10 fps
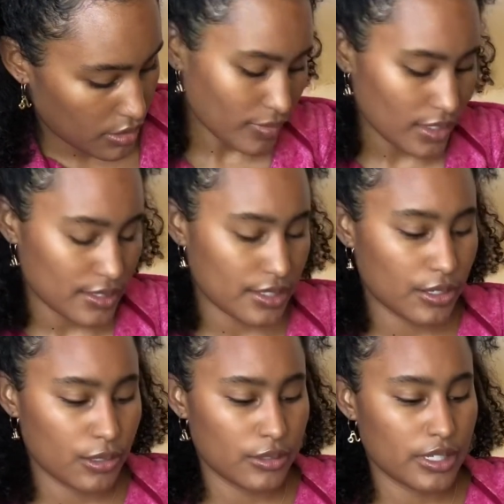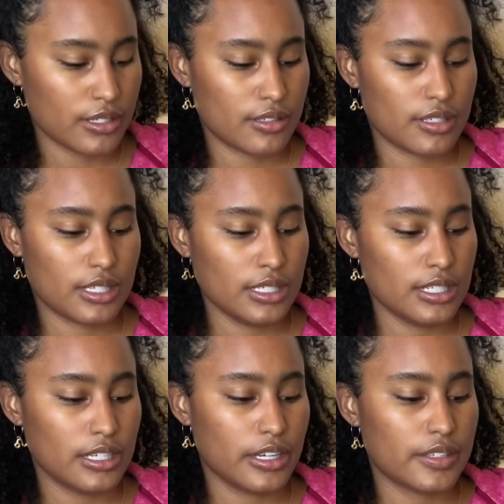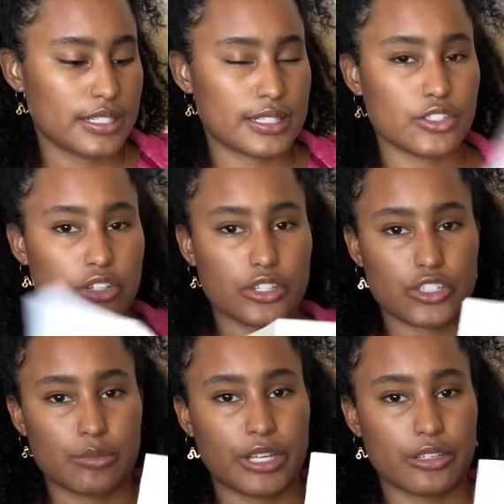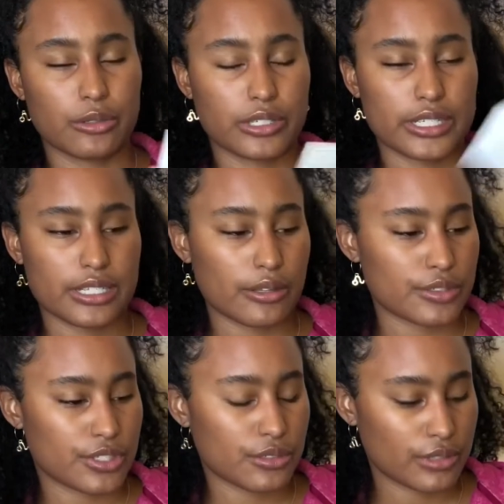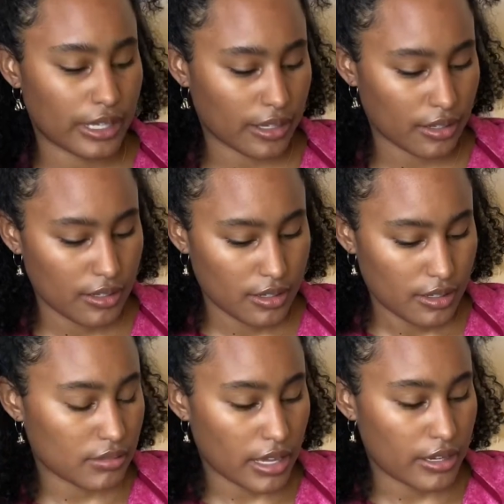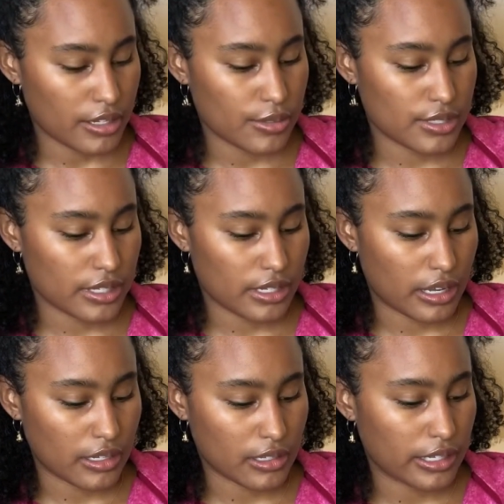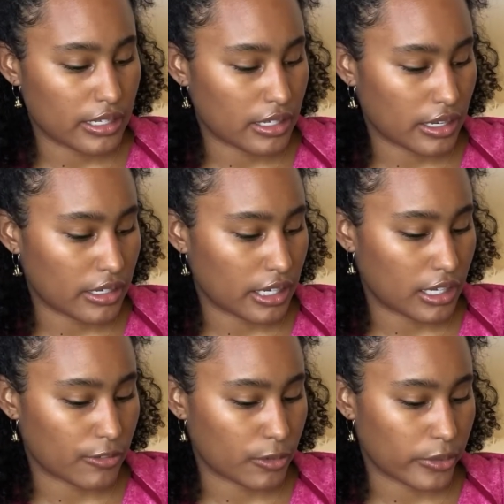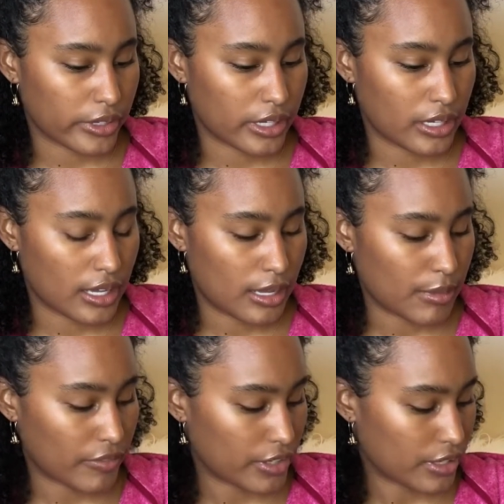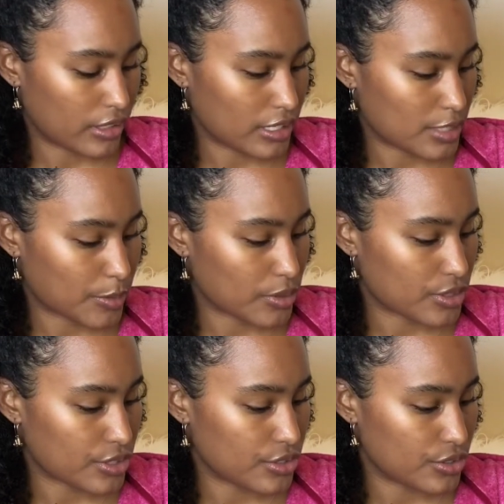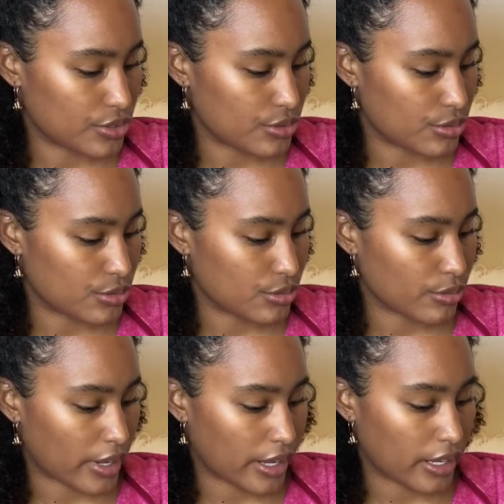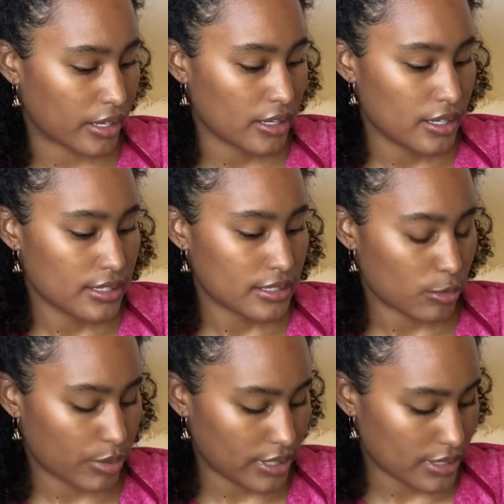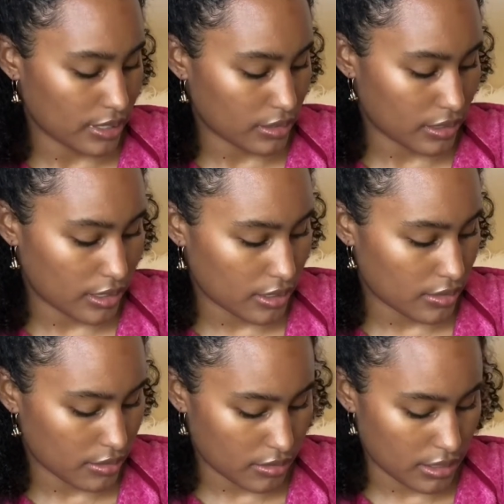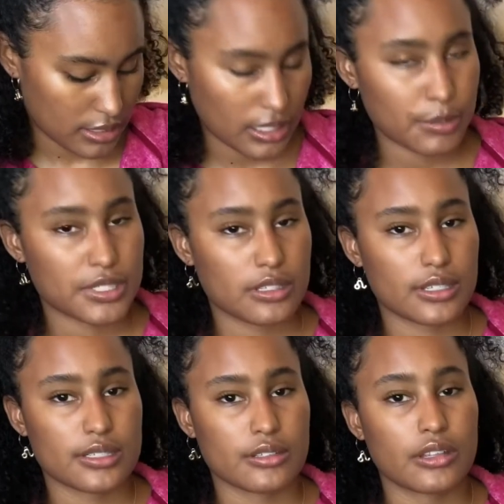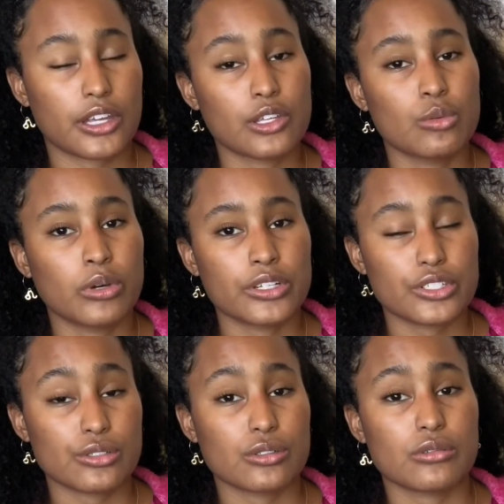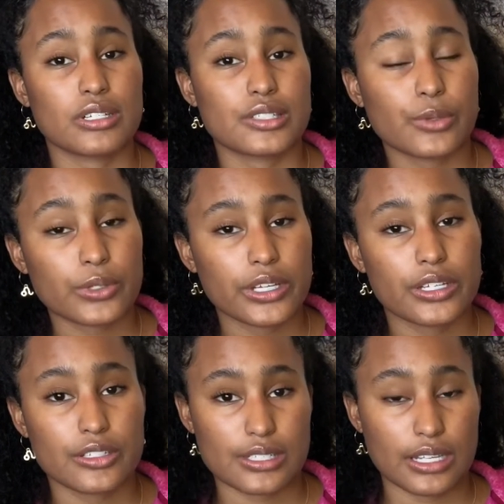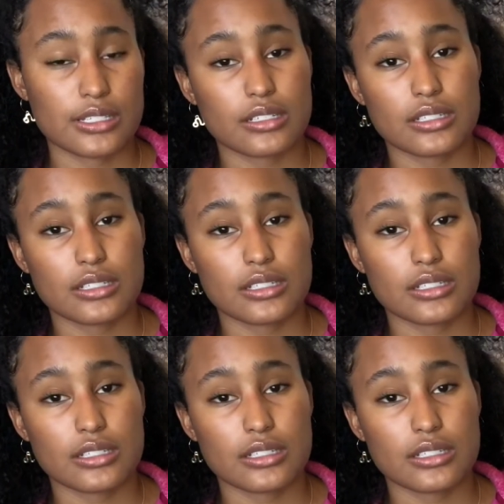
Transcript: So in here in this instruction manual, it tells you like how to use it, how to clean it, how to care for it, everything that it's supposed to do, right? So basically, the steps to this are that you want to exfoliate your skin to